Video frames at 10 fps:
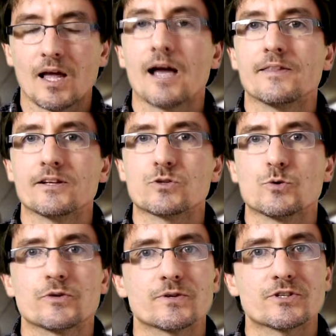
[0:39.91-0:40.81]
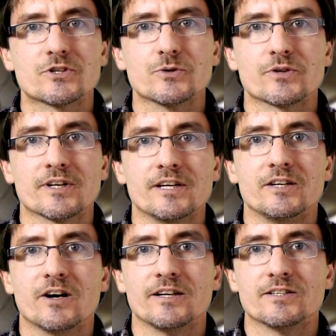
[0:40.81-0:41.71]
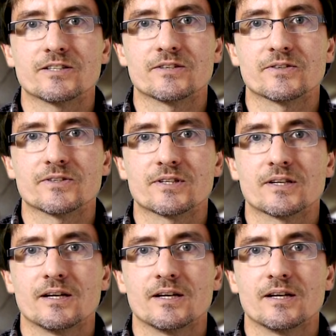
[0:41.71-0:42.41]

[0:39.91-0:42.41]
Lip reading: And that's all there is to it on the E90 series.